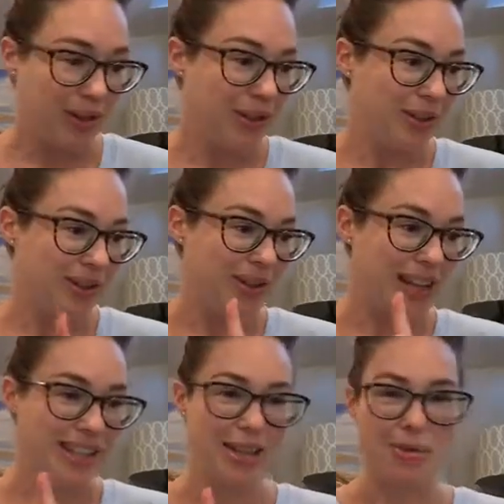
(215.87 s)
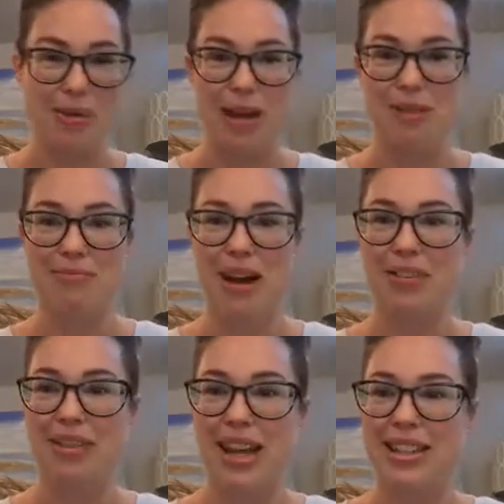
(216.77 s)
So that's number 1,
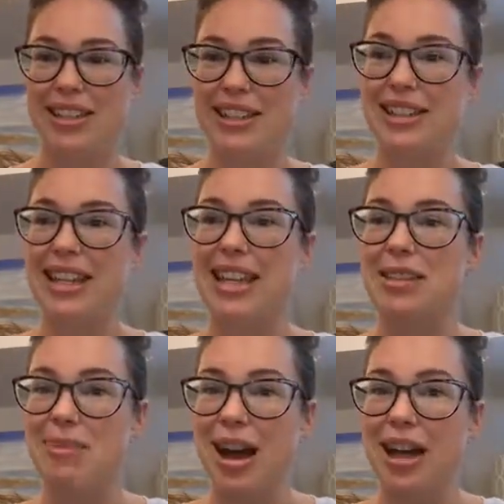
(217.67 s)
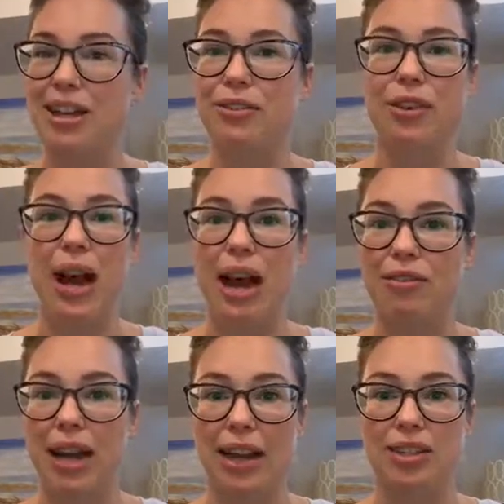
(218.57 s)
modifications in mind for
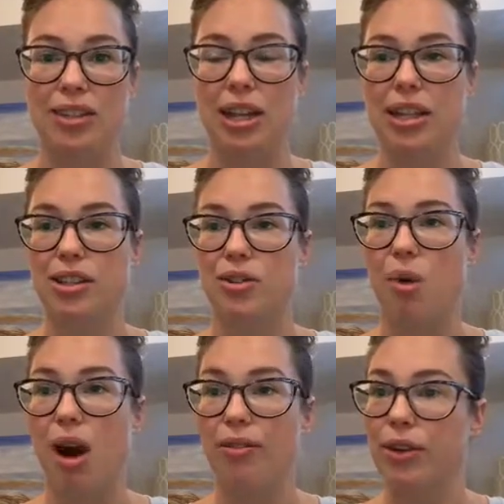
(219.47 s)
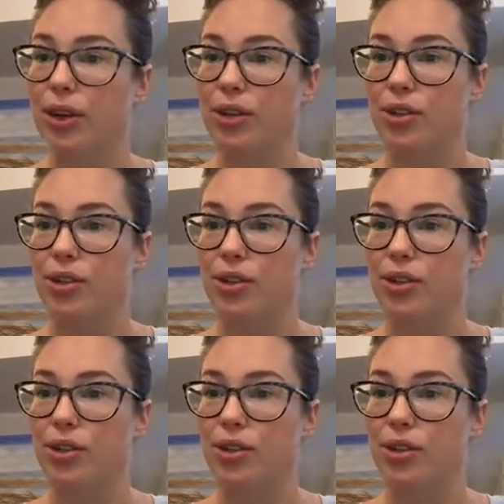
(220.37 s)
every exercise you offer